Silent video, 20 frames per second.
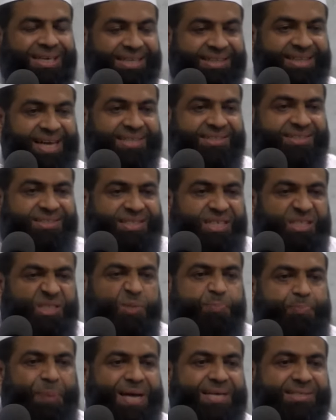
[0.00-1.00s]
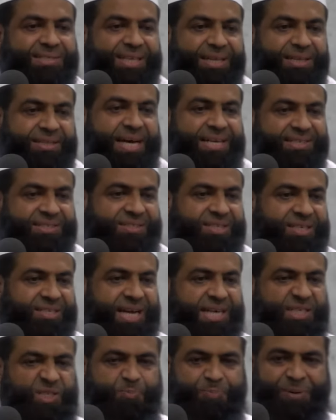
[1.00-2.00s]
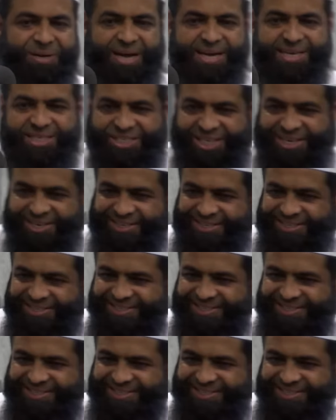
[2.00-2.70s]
That's the space and that's the desperation.